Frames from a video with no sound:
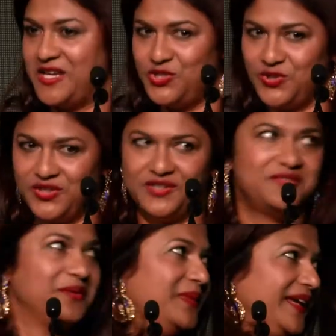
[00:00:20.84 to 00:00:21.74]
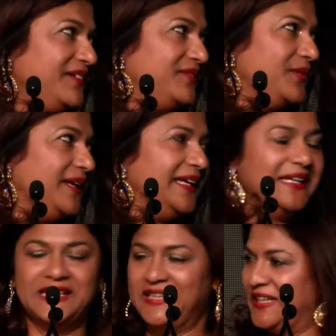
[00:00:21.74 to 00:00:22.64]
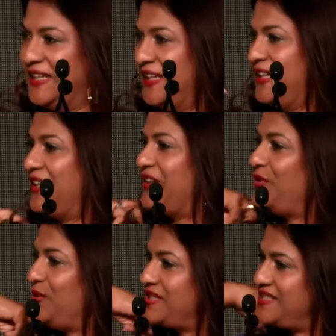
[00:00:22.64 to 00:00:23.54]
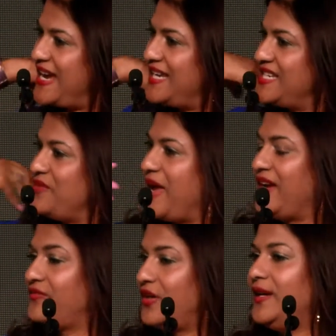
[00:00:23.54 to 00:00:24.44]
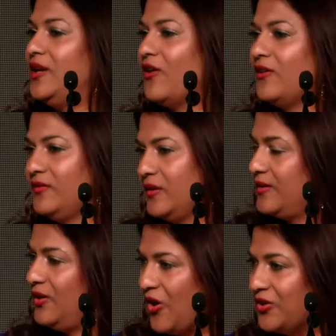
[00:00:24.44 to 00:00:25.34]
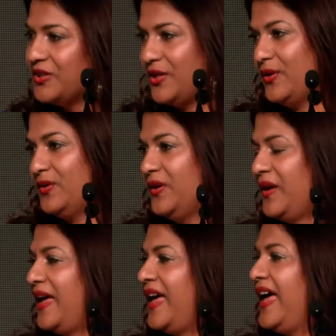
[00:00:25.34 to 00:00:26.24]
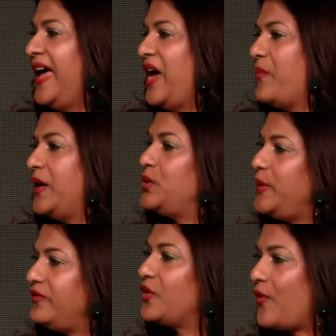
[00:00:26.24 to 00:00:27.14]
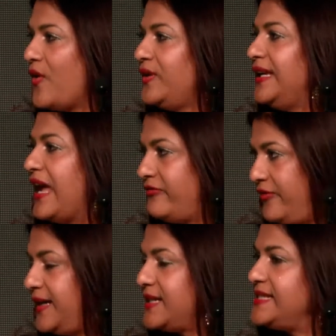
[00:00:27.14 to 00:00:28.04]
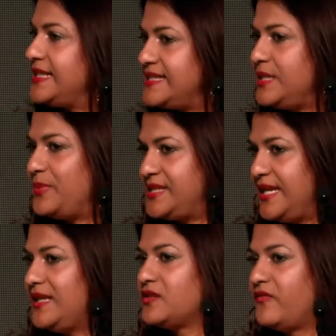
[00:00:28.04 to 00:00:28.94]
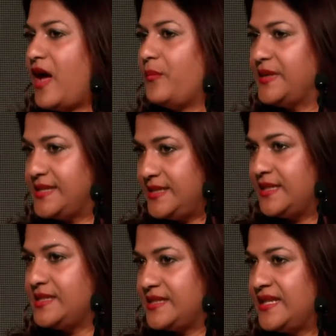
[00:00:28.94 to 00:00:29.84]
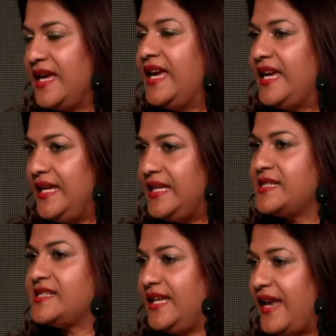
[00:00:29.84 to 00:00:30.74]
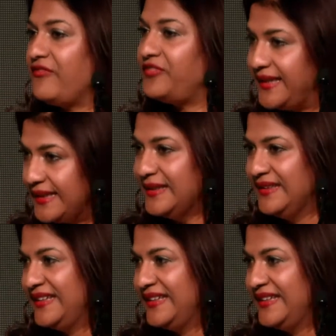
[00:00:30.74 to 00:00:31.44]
as you heard from Nick, very roots dating back very long, long ago. But we've grown in Africa. 60% of our business is in Africa,